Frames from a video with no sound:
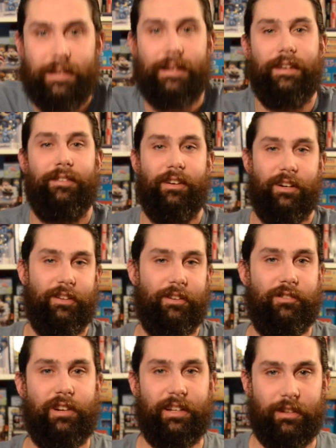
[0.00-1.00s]
Excited to
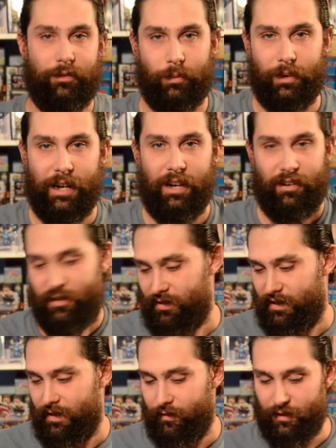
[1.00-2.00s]
check this one out.
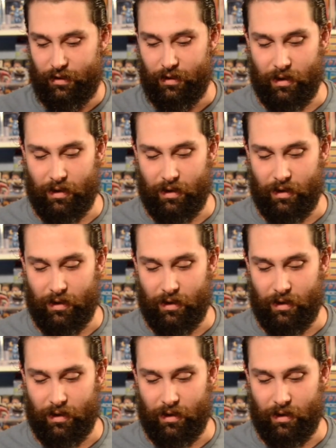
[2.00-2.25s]
Give it